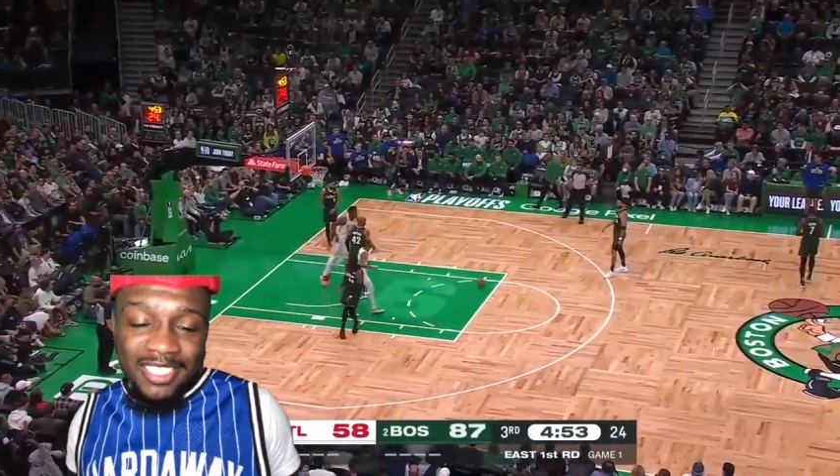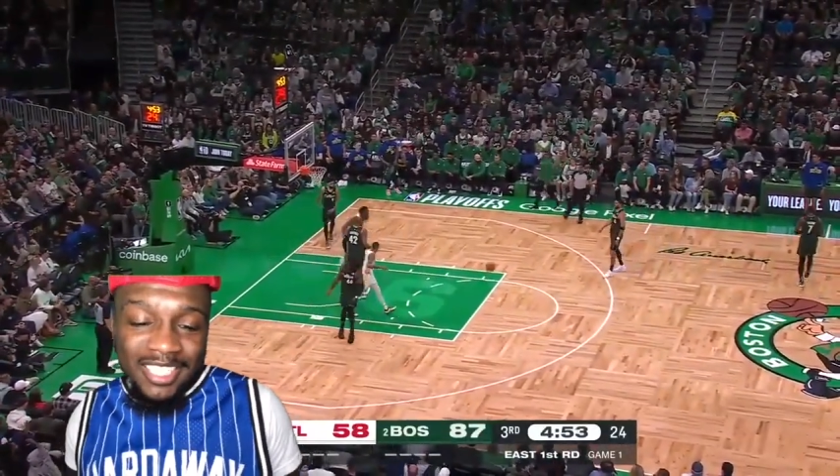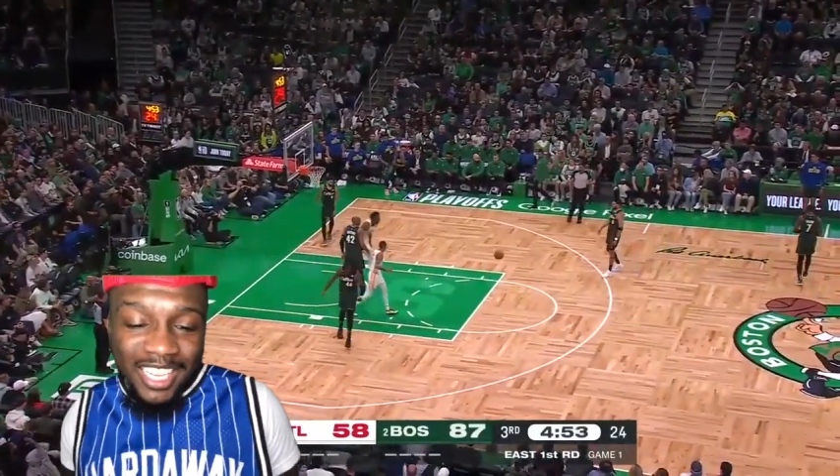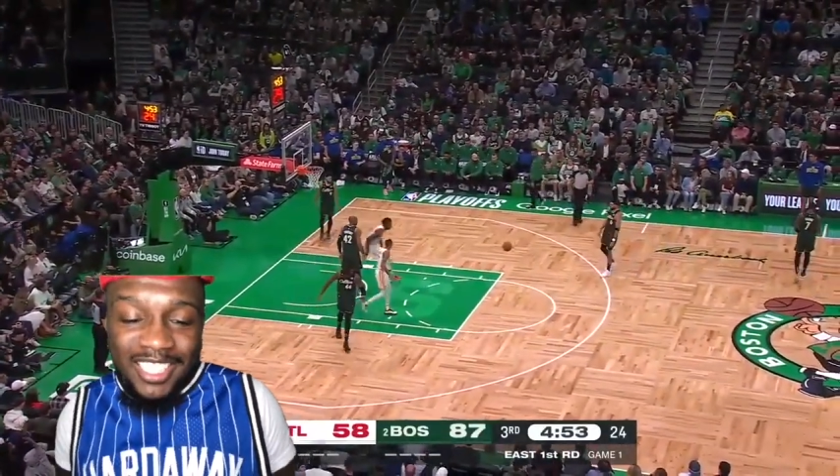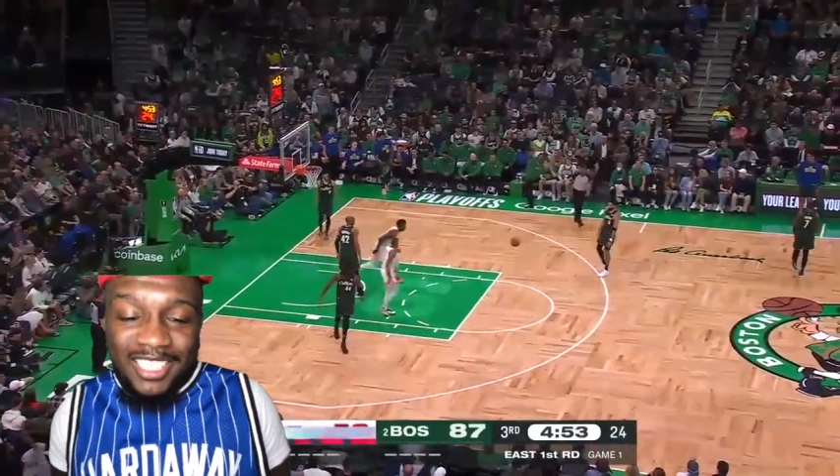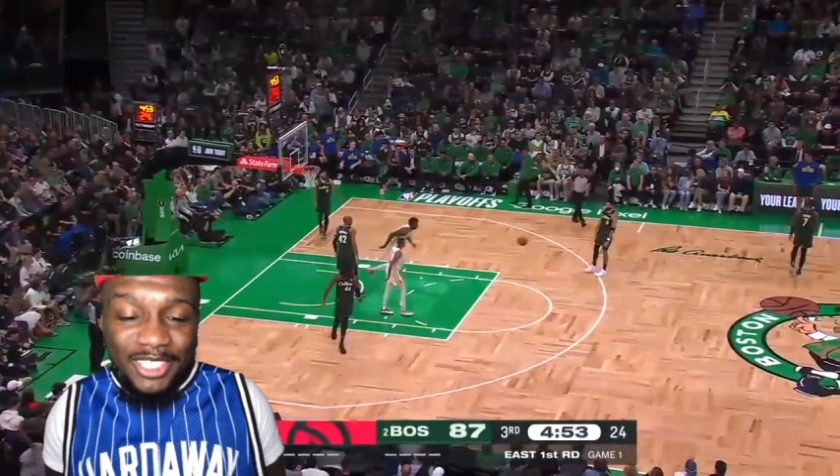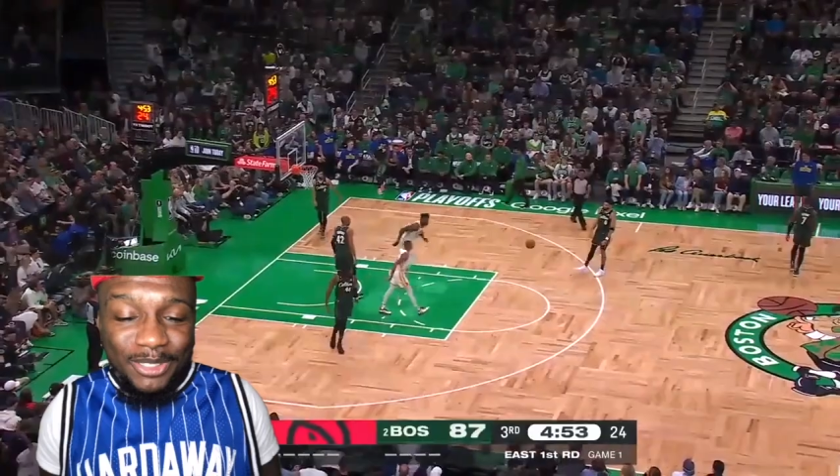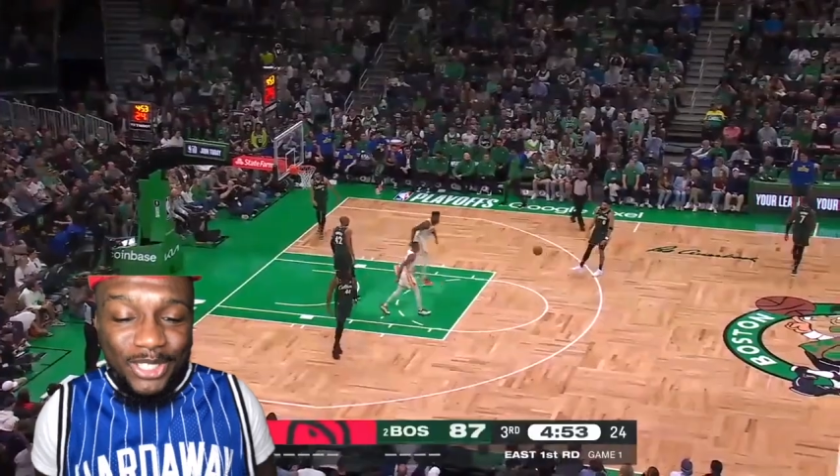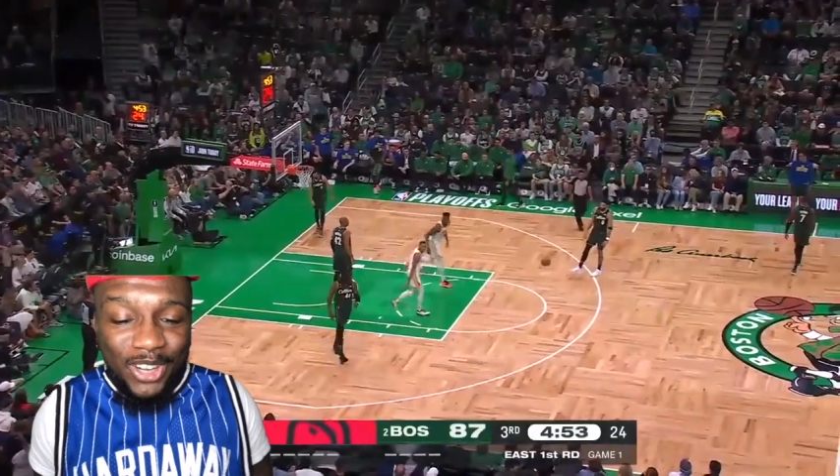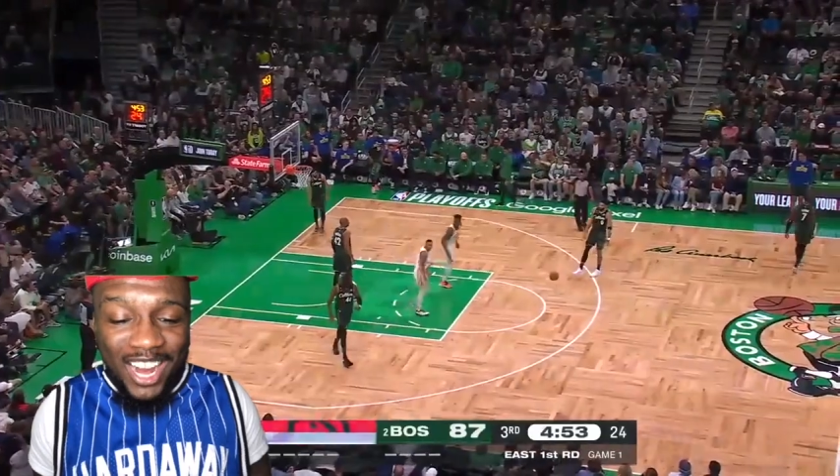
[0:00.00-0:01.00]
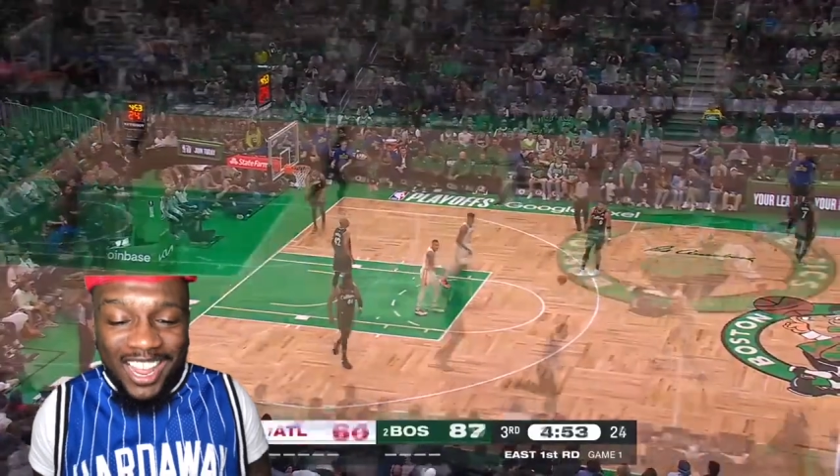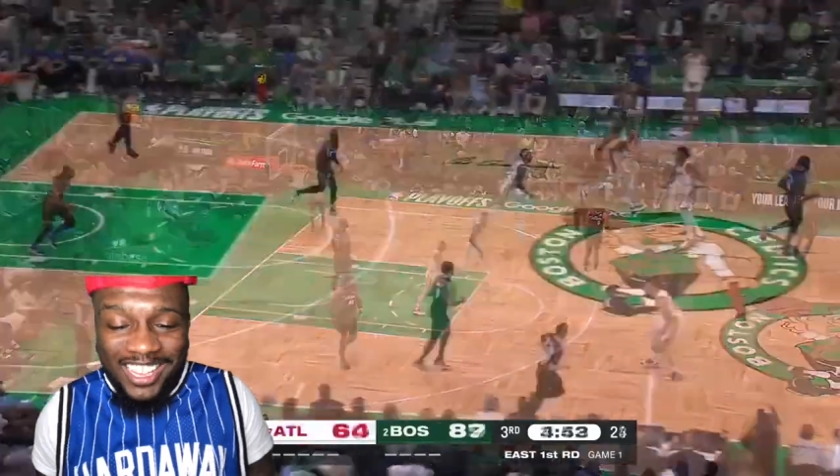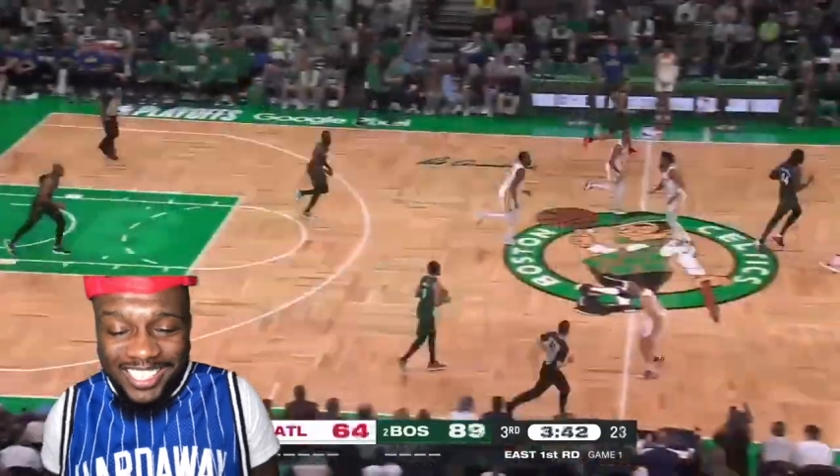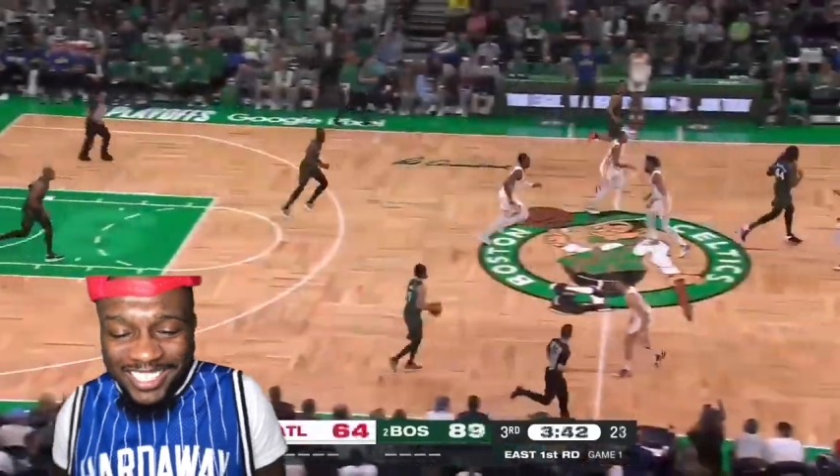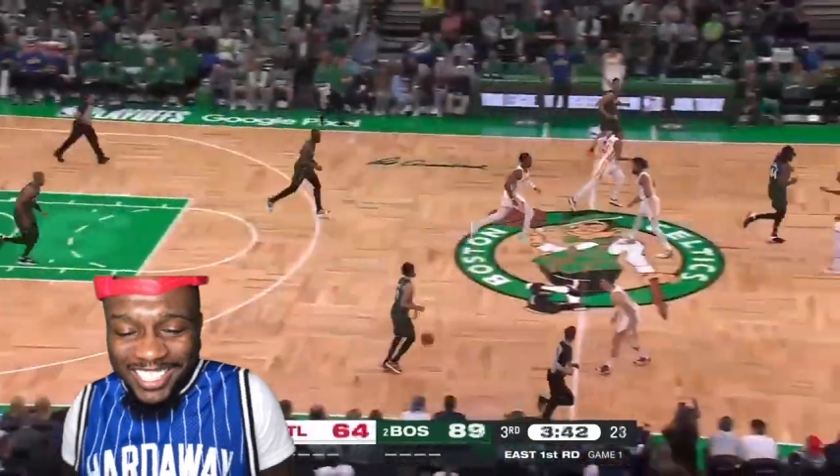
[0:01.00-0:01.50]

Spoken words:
At least you tried.